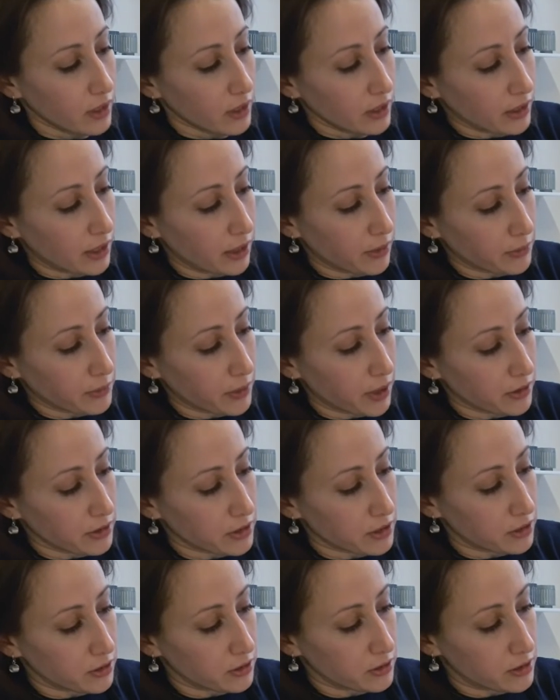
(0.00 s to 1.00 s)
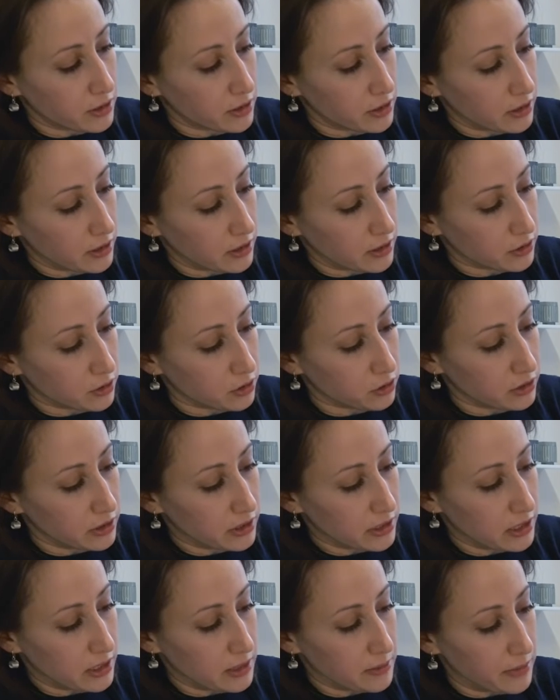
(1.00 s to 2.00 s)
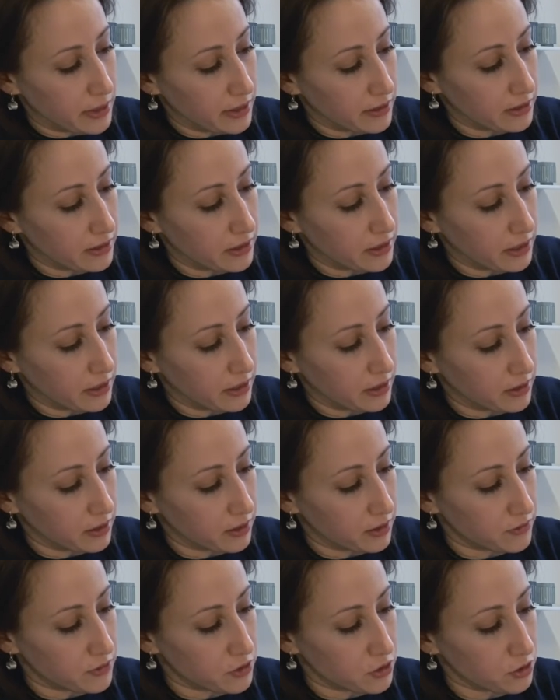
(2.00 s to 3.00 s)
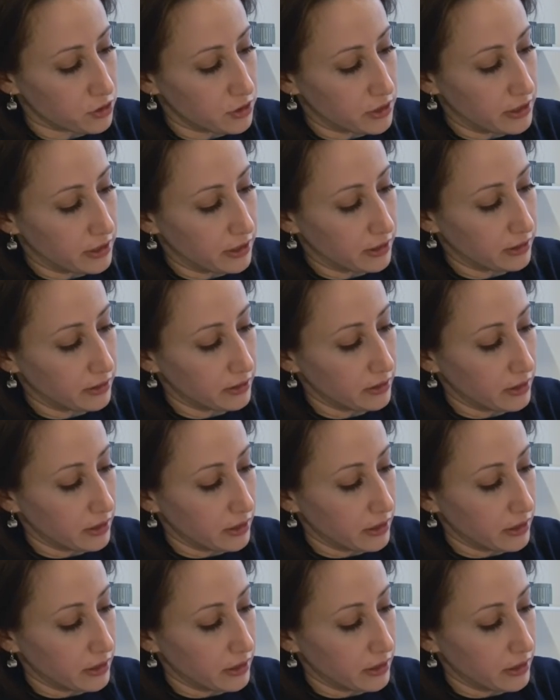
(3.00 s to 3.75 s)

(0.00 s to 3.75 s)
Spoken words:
Now I'm going to use the score and slip method here of joining.